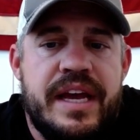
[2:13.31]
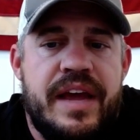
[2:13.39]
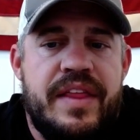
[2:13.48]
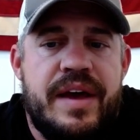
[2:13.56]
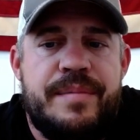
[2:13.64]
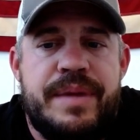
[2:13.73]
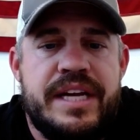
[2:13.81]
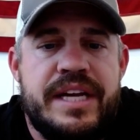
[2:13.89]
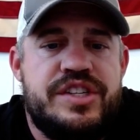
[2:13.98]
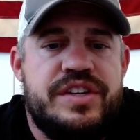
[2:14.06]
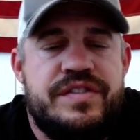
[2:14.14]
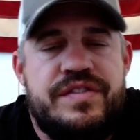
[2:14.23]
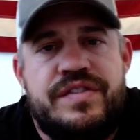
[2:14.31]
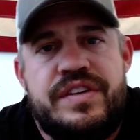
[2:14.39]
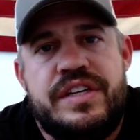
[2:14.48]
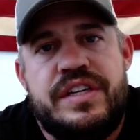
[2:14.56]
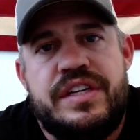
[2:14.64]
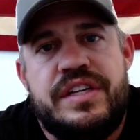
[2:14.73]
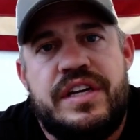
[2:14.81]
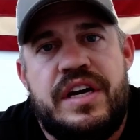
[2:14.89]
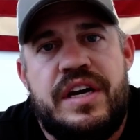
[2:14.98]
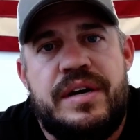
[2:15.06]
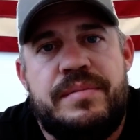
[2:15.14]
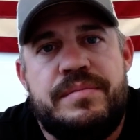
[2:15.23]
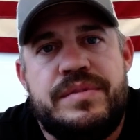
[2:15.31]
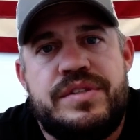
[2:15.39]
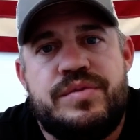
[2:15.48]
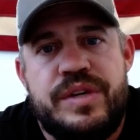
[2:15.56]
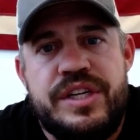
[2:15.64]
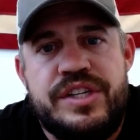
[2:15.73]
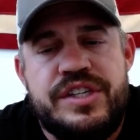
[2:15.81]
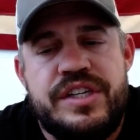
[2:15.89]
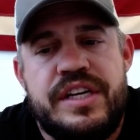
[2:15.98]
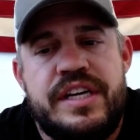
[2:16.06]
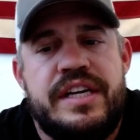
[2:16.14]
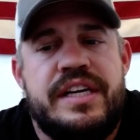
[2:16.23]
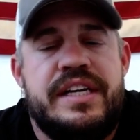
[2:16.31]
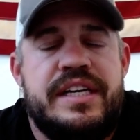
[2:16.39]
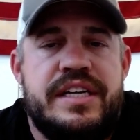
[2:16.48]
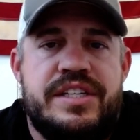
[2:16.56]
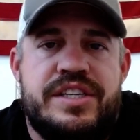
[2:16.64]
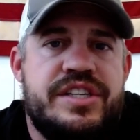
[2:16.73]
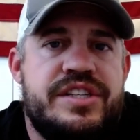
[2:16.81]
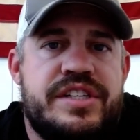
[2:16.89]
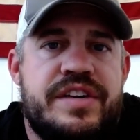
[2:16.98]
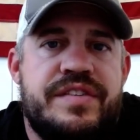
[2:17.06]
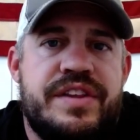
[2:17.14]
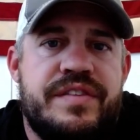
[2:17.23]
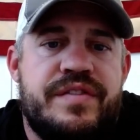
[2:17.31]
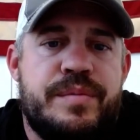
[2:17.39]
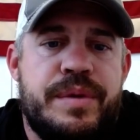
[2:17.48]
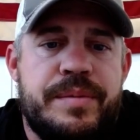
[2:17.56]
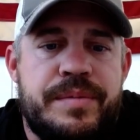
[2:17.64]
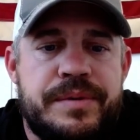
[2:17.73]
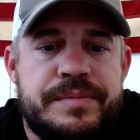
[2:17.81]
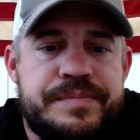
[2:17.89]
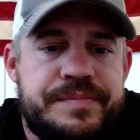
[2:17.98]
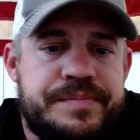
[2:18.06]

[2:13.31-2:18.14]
And that mind shift switch, it changes everything for people.